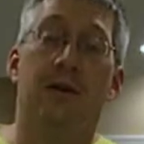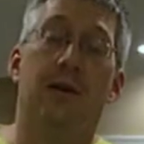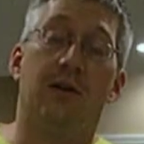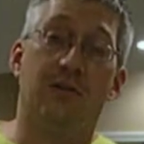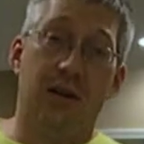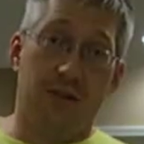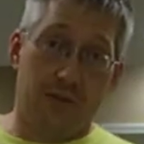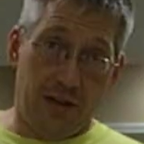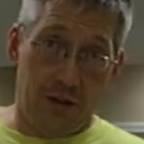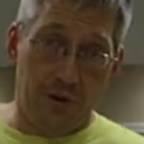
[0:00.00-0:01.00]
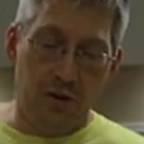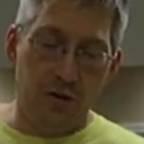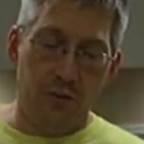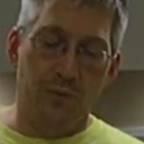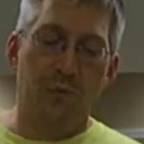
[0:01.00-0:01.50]
Now let's add the flam cue.
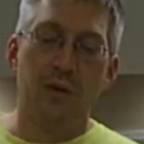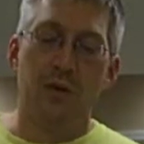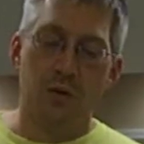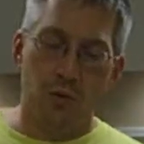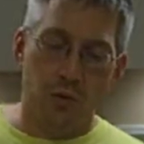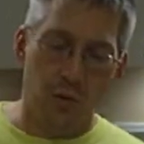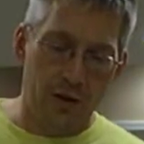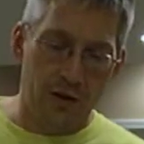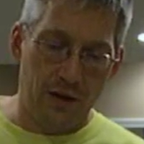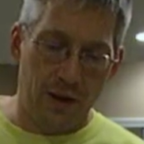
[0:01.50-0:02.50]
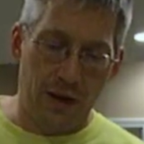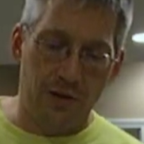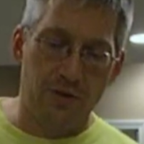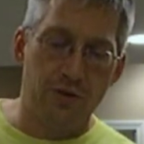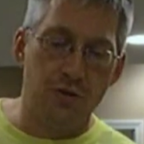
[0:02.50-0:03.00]
1
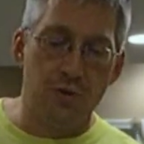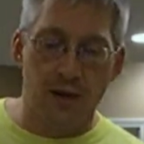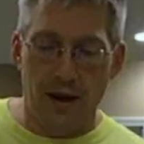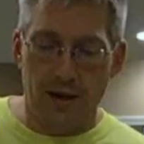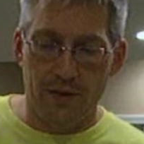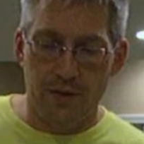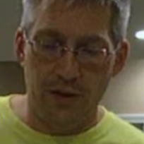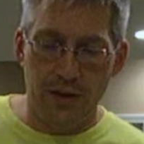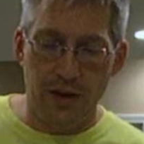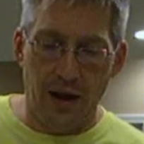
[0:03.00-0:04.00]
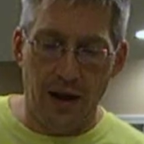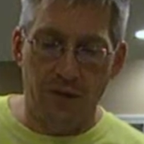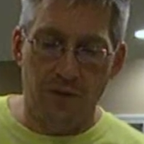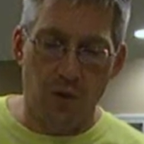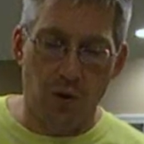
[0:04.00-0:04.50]
and 2 and 3 and
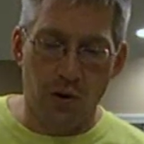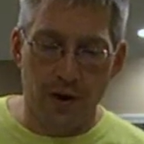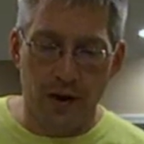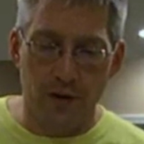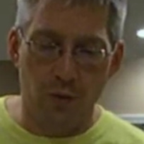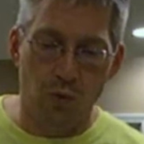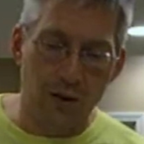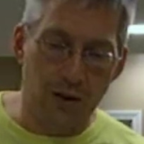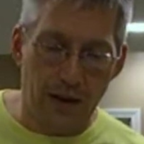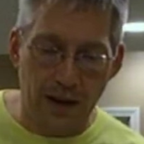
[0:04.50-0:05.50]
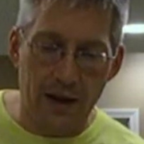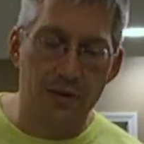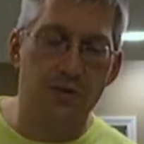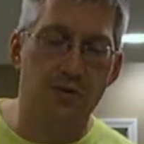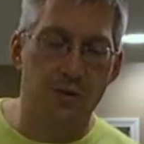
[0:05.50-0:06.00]
4 and 1
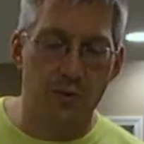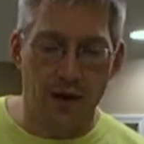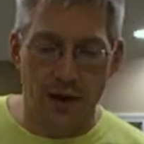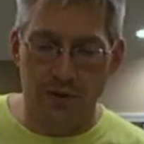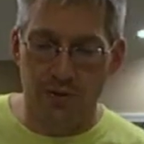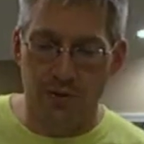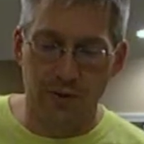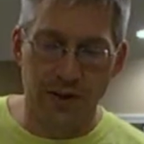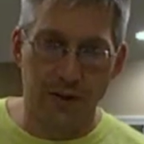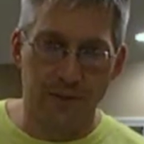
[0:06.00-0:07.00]
and 2 and 3.